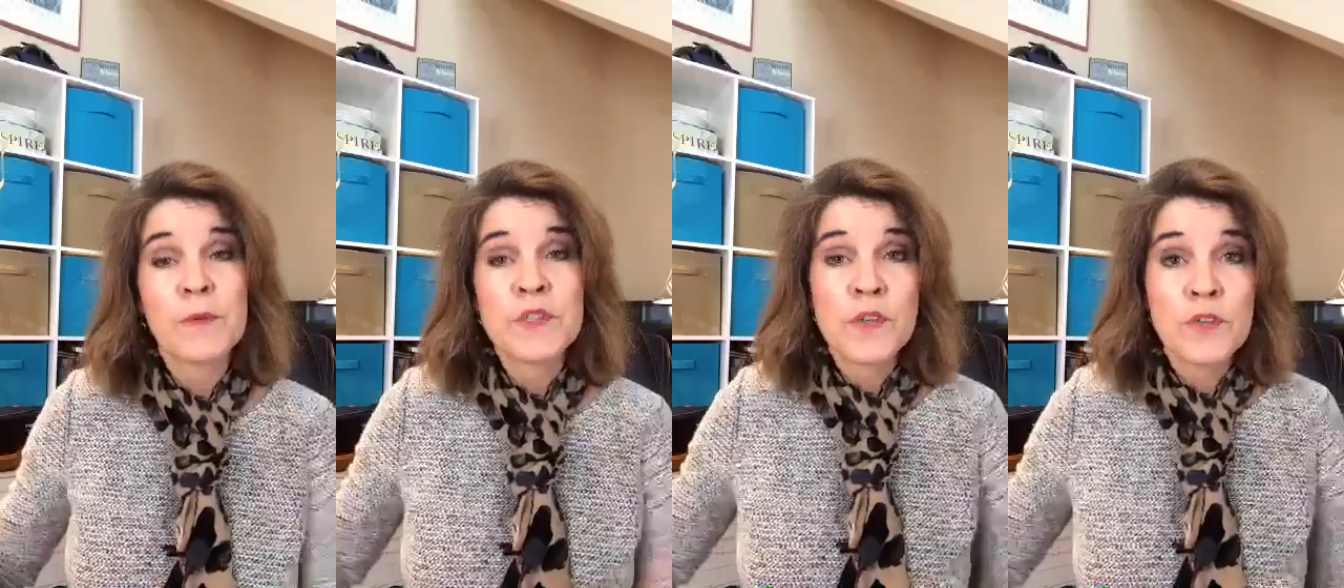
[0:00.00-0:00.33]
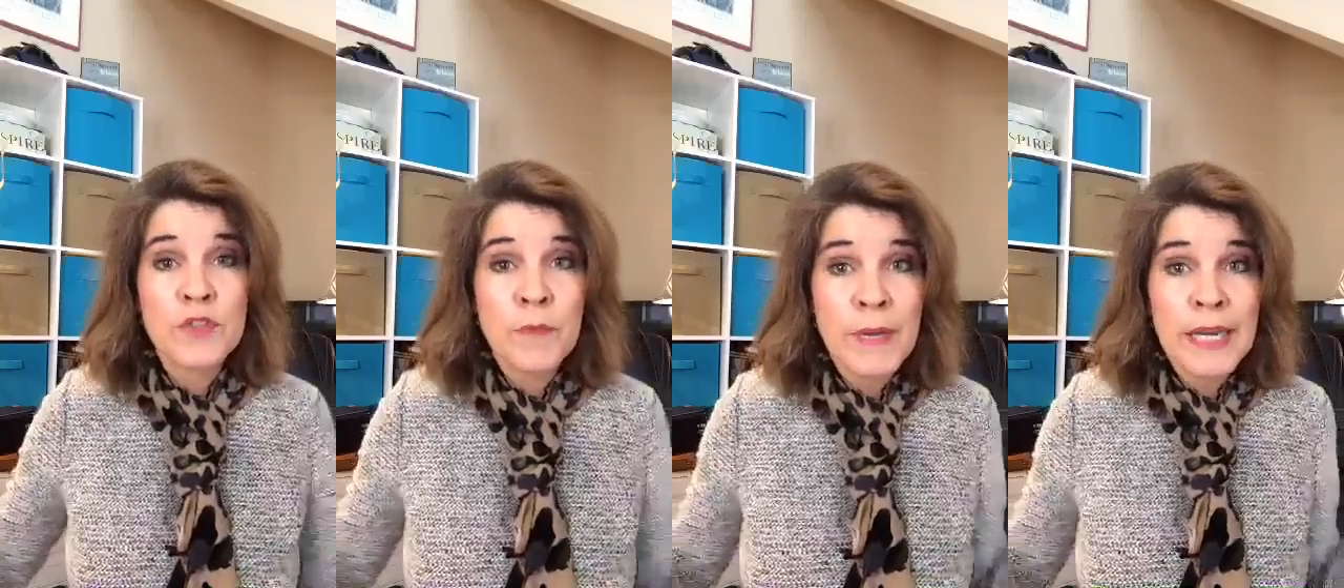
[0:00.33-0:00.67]
With
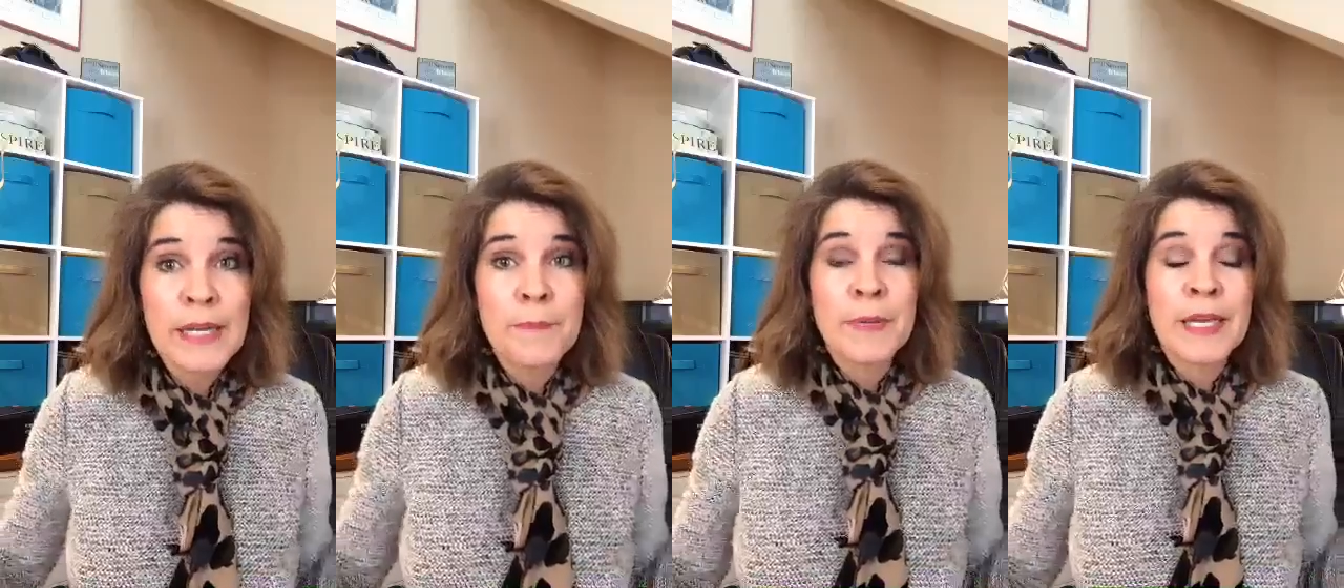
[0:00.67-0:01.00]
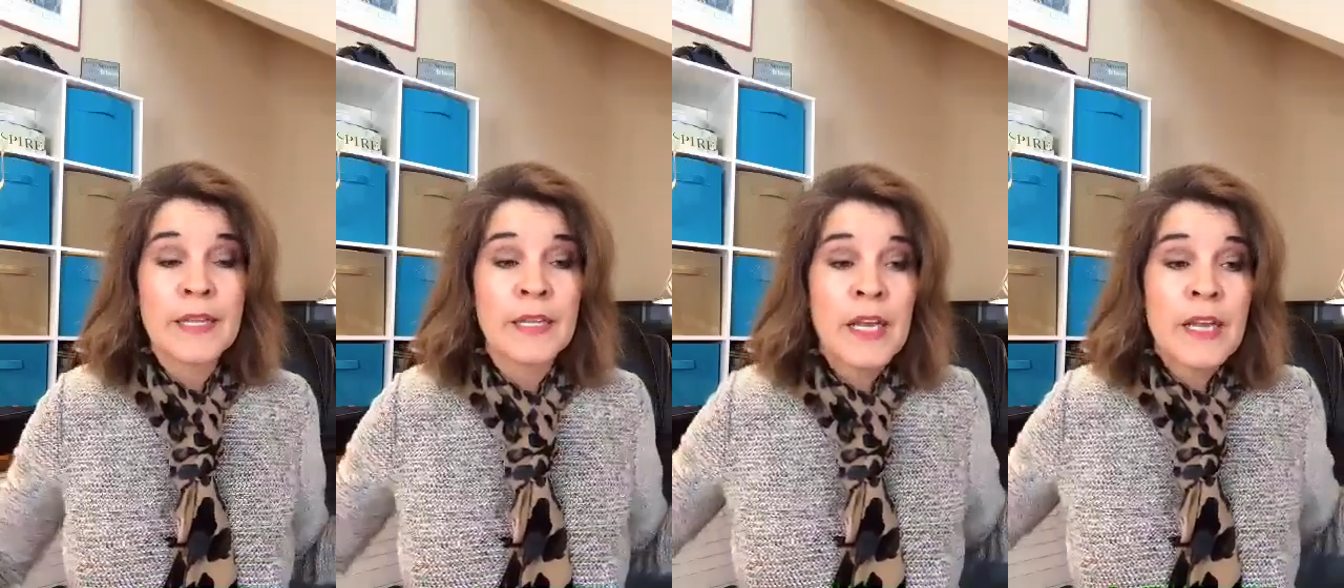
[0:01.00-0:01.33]
social media
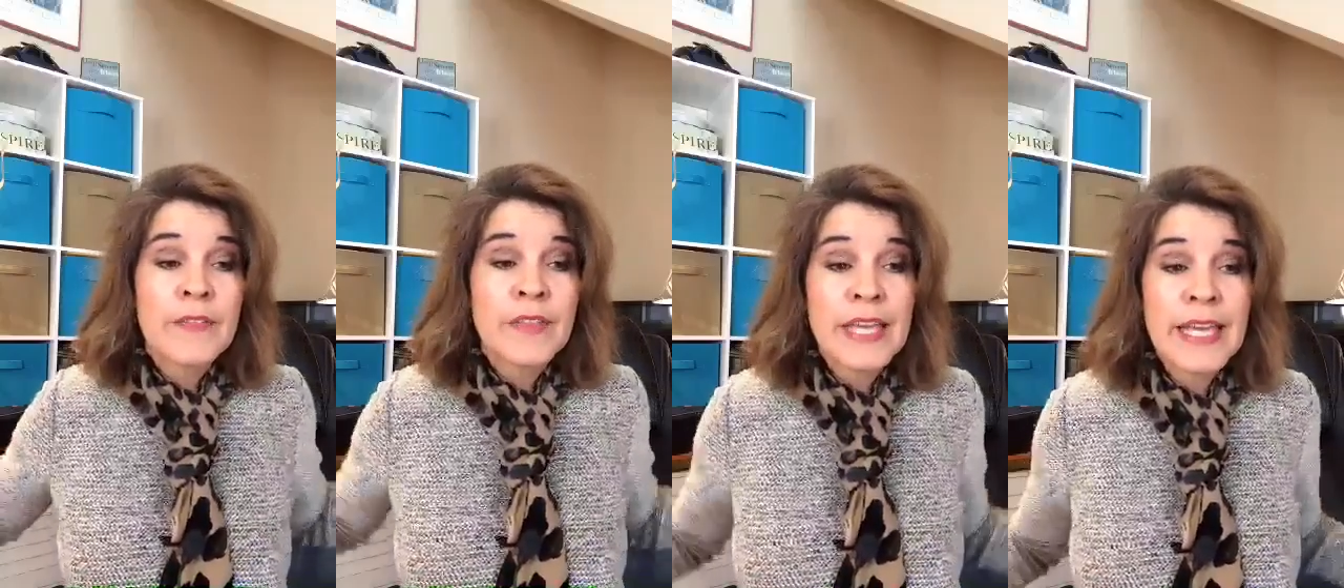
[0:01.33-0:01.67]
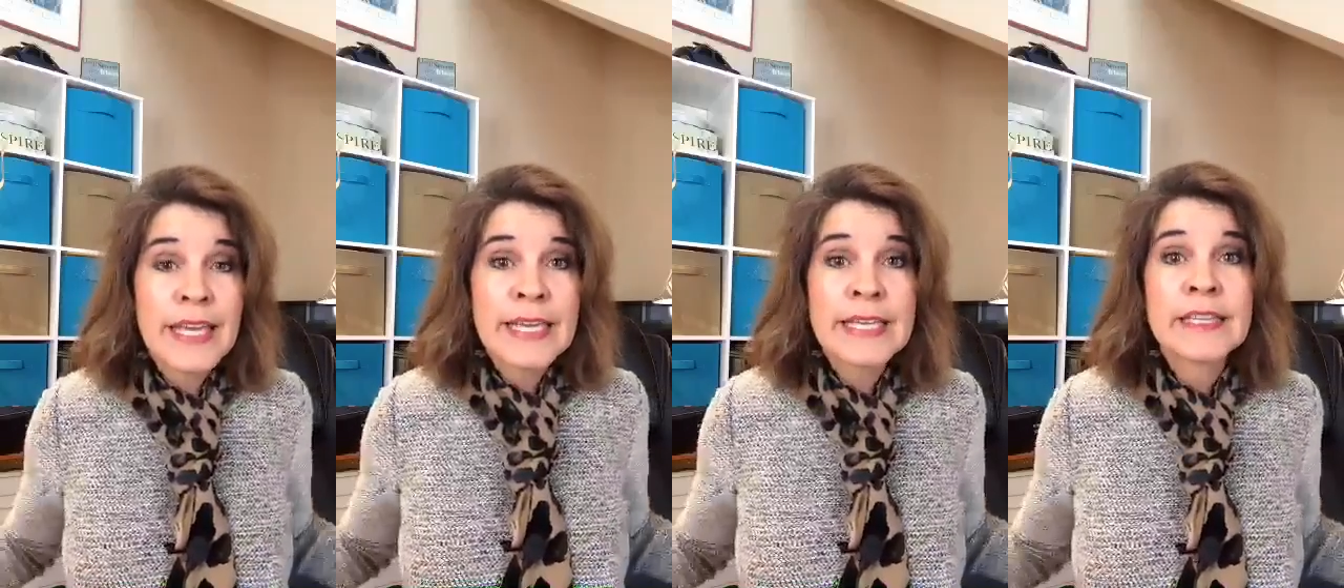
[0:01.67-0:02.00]
being the
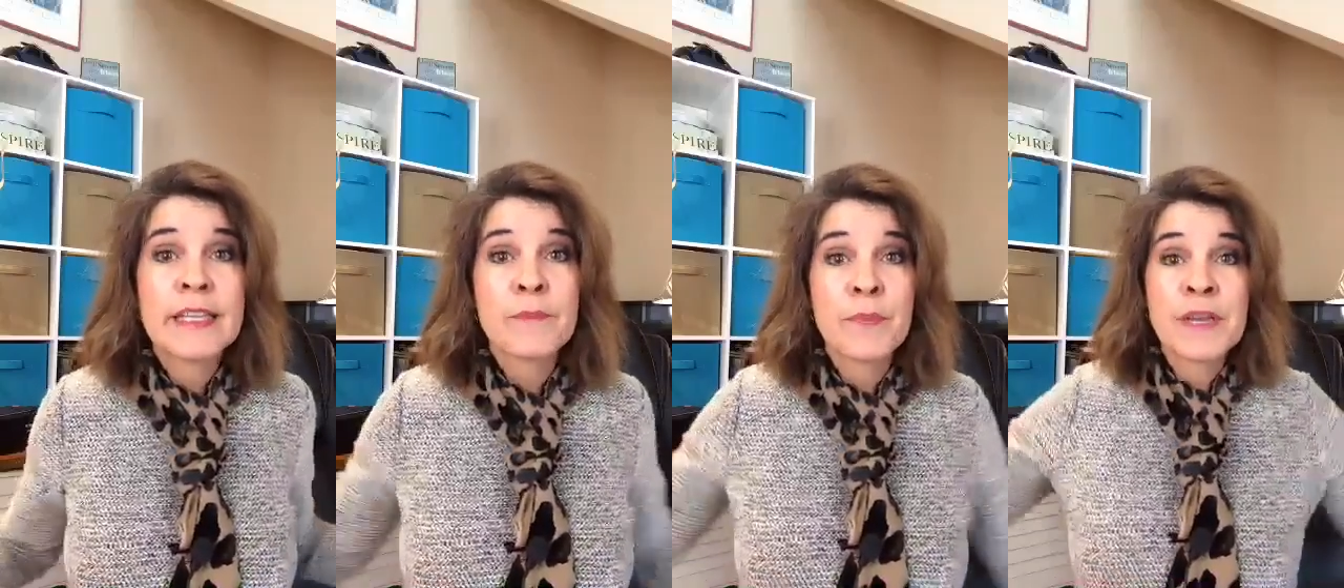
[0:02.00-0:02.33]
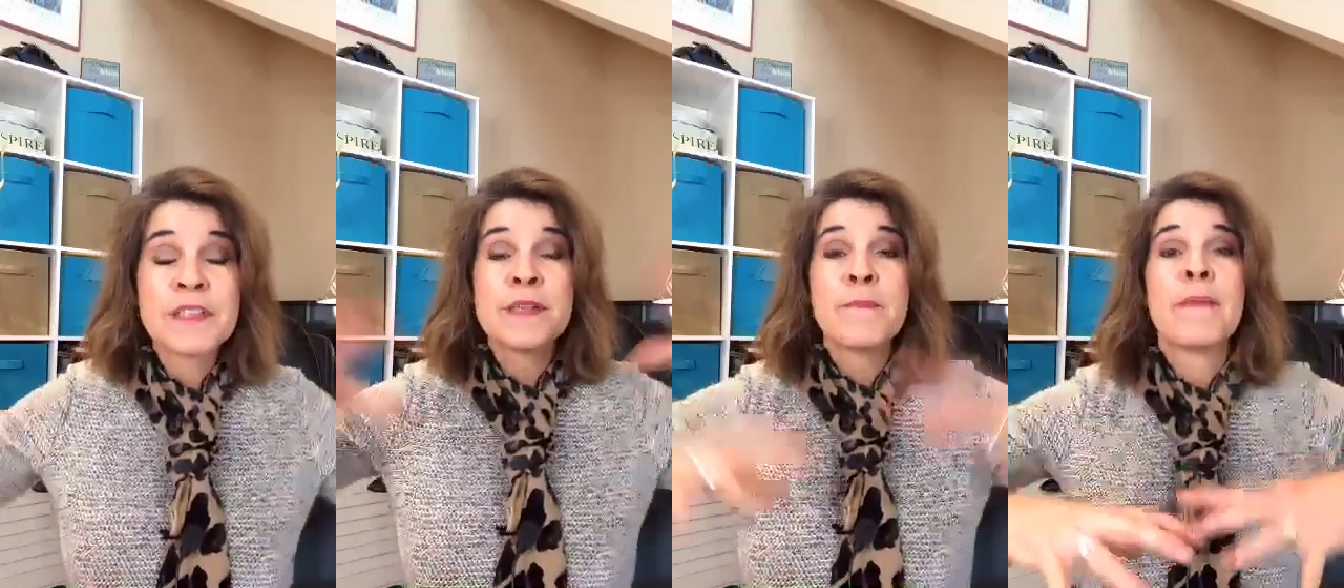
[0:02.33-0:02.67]
end that
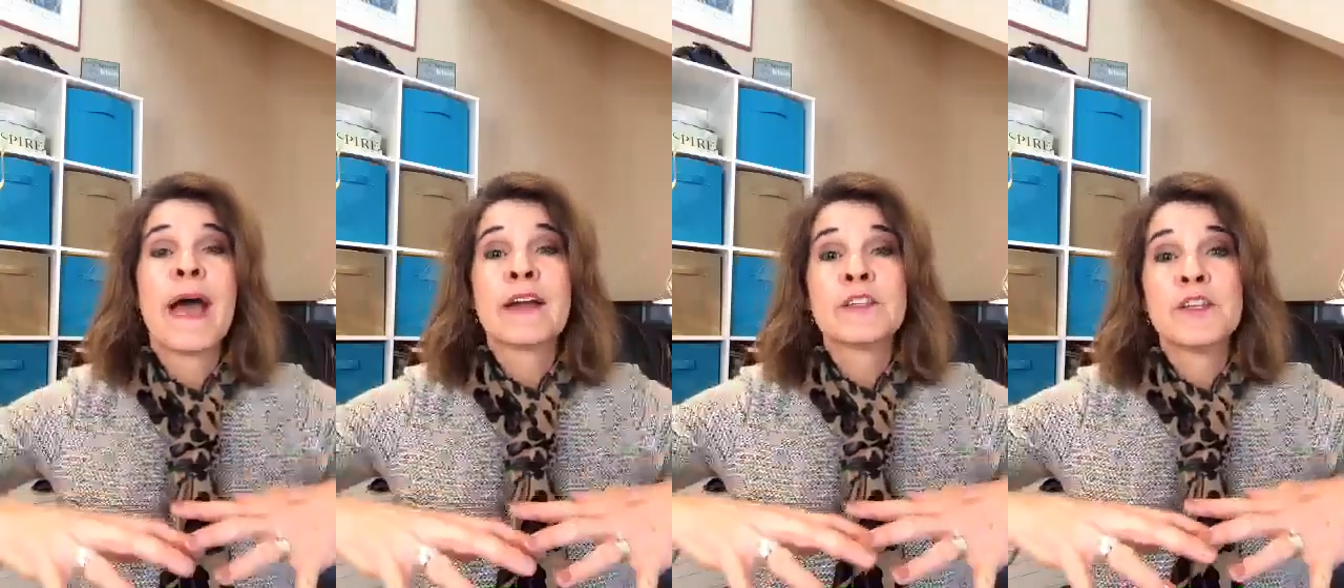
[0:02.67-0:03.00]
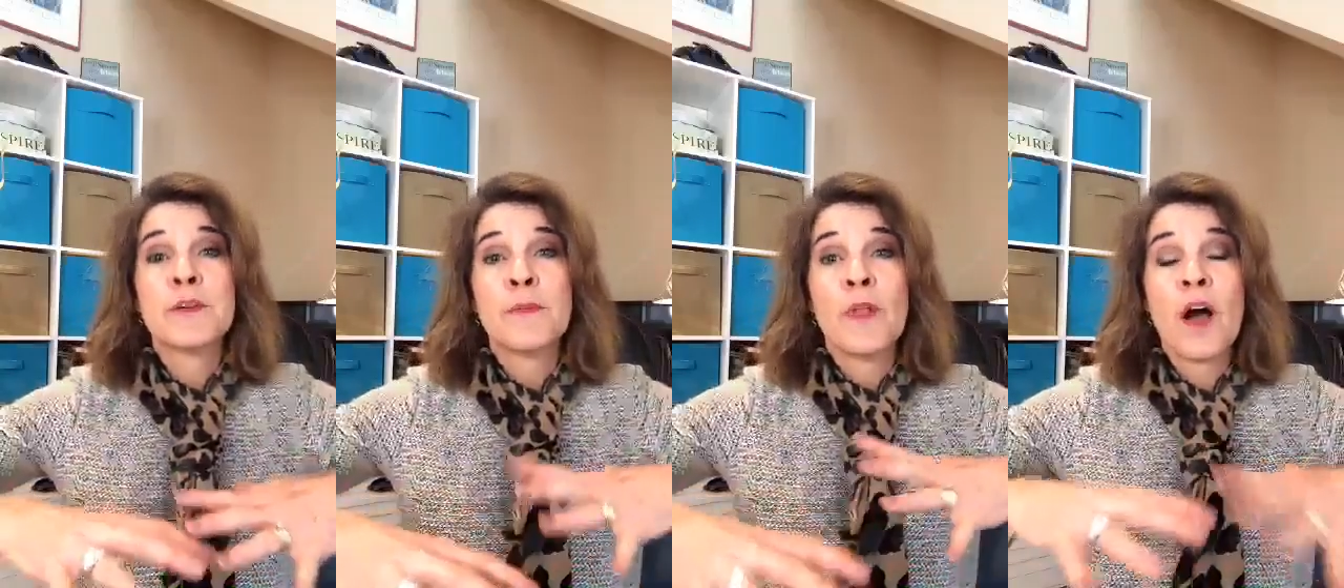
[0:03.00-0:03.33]
brings them back to
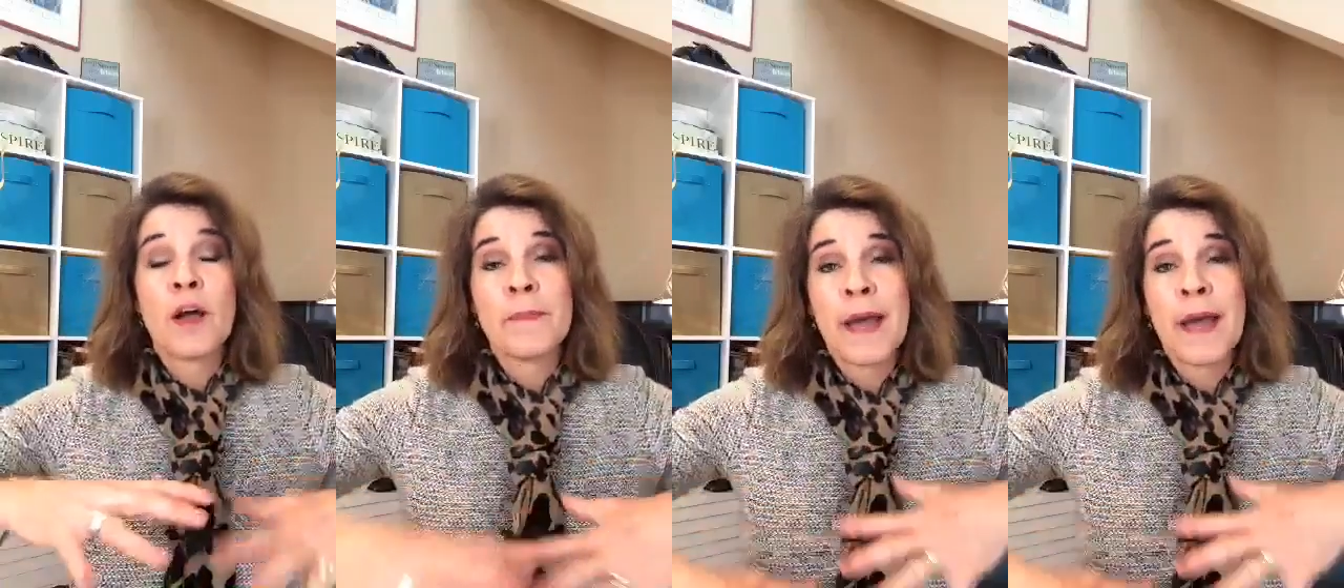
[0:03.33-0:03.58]
your blog,